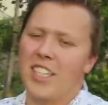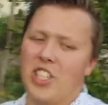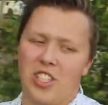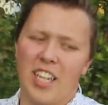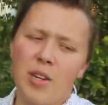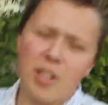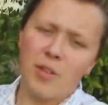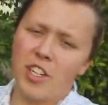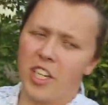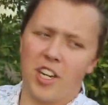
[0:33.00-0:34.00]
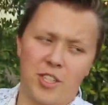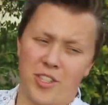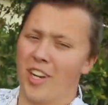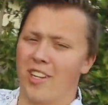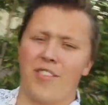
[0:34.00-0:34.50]
teachers, anyone you want to share it to,
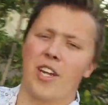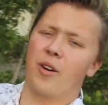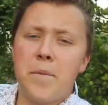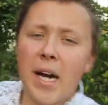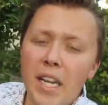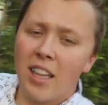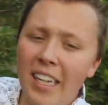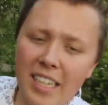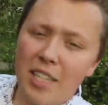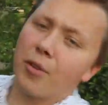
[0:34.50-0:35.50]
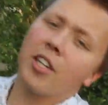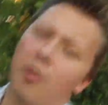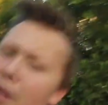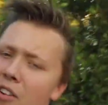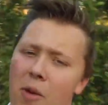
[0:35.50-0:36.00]
share this video with. But like I said, we're going
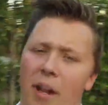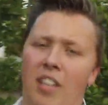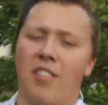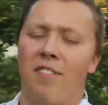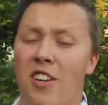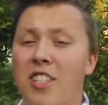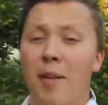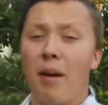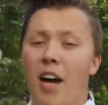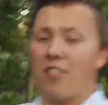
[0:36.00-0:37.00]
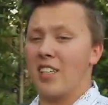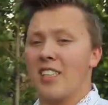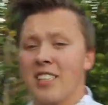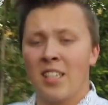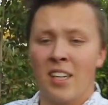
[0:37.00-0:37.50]
to go play Roblox for the first time ever
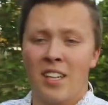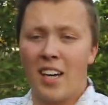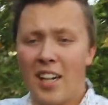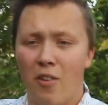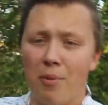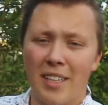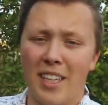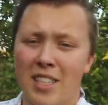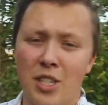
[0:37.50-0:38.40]
because I never played that.